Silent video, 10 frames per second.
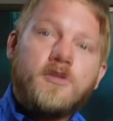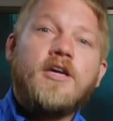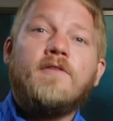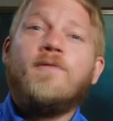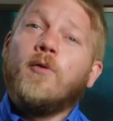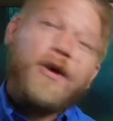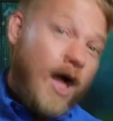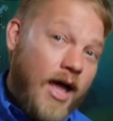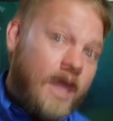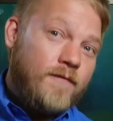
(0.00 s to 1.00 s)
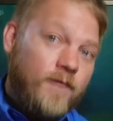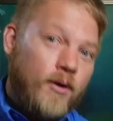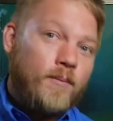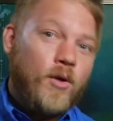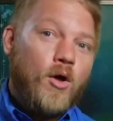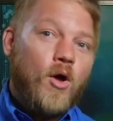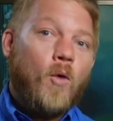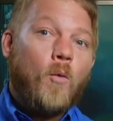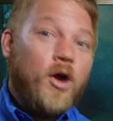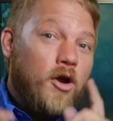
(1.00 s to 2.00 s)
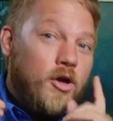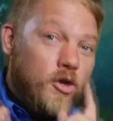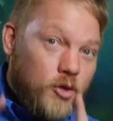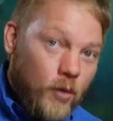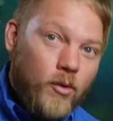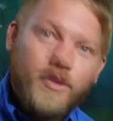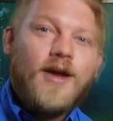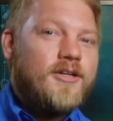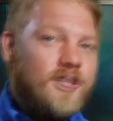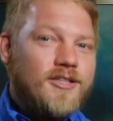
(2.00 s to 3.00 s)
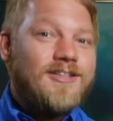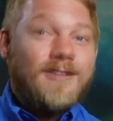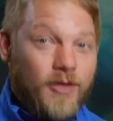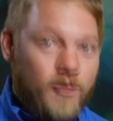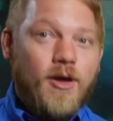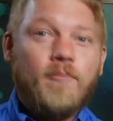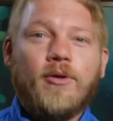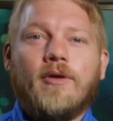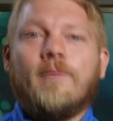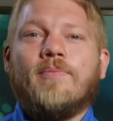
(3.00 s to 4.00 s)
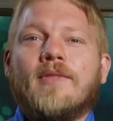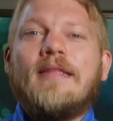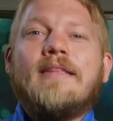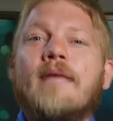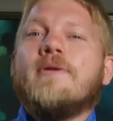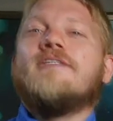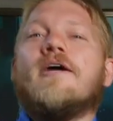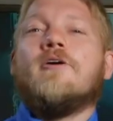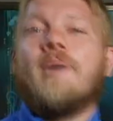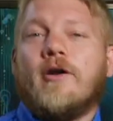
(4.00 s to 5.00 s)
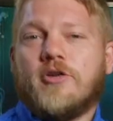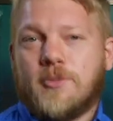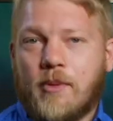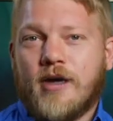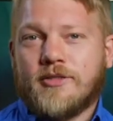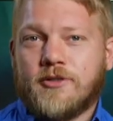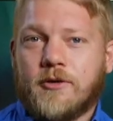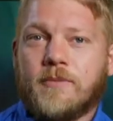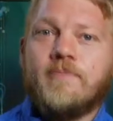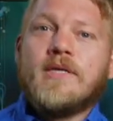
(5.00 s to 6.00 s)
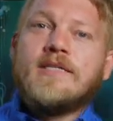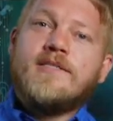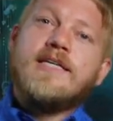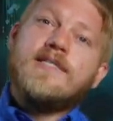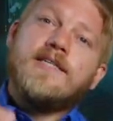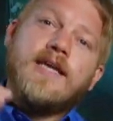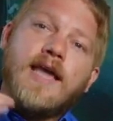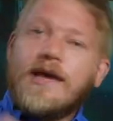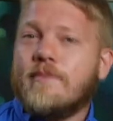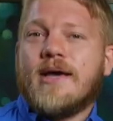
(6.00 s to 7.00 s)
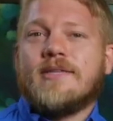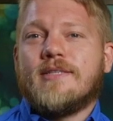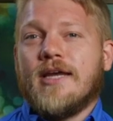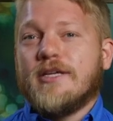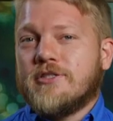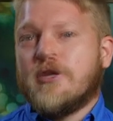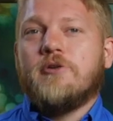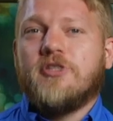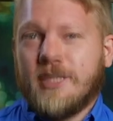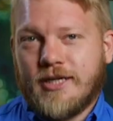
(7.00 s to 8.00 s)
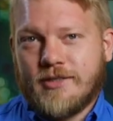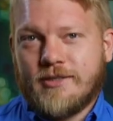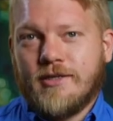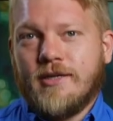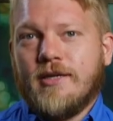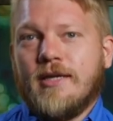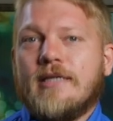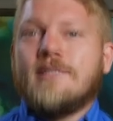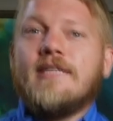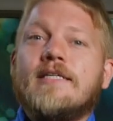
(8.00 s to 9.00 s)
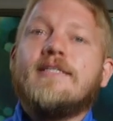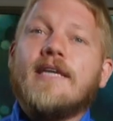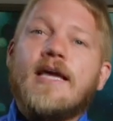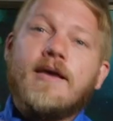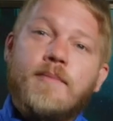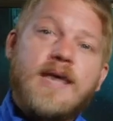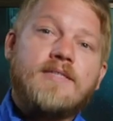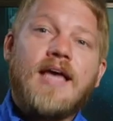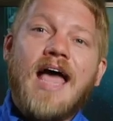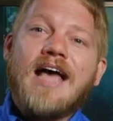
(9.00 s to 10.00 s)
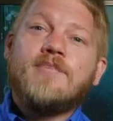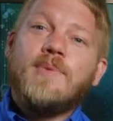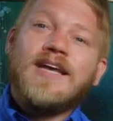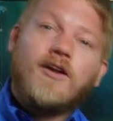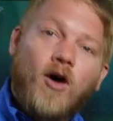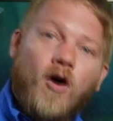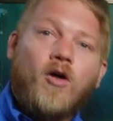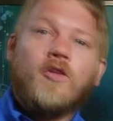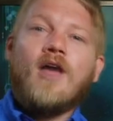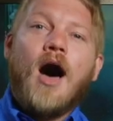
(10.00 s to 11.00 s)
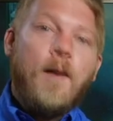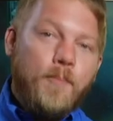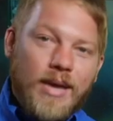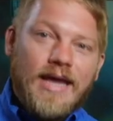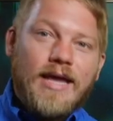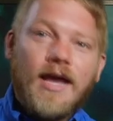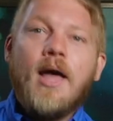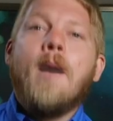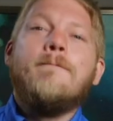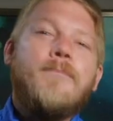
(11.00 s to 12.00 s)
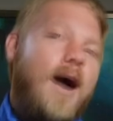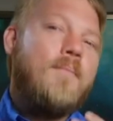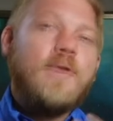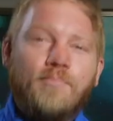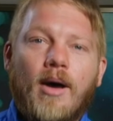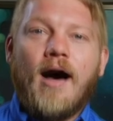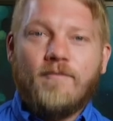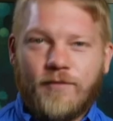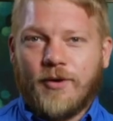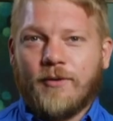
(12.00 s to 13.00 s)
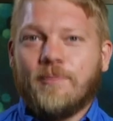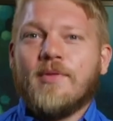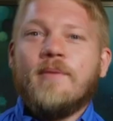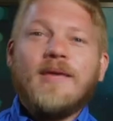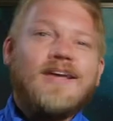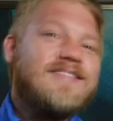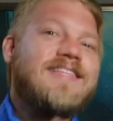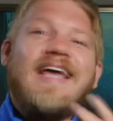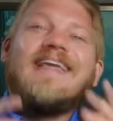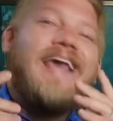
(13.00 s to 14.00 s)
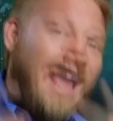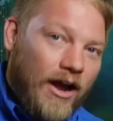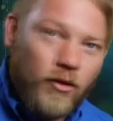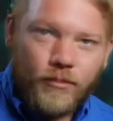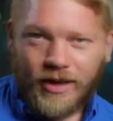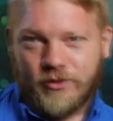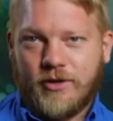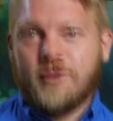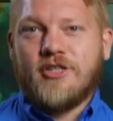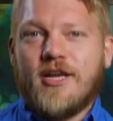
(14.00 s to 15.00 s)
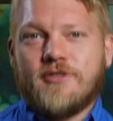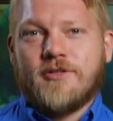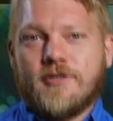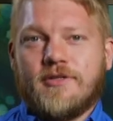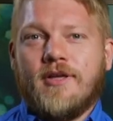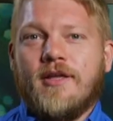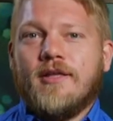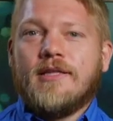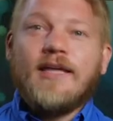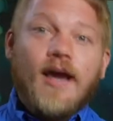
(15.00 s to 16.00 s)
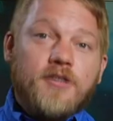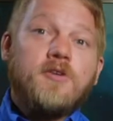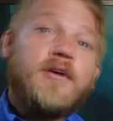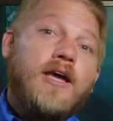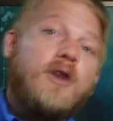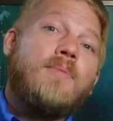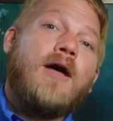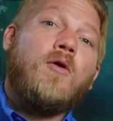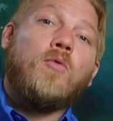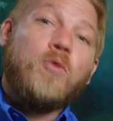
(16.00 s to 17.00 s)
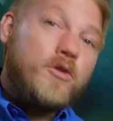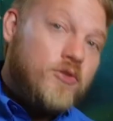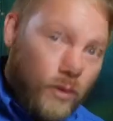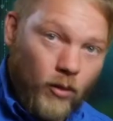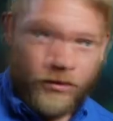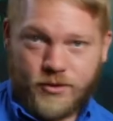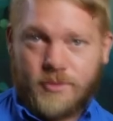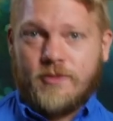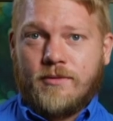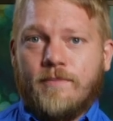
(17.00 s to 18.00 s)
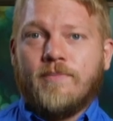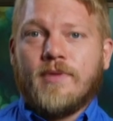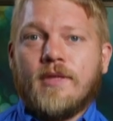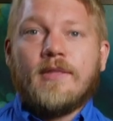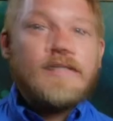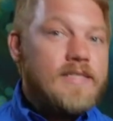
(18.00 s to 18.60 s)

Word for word: looking for an I A firm where you're not just another number? Let me tell you about our sponsor, C C M S and Associates. C C M S has been called a big mom and pop firm because they care about their adjusters. They also care about results. The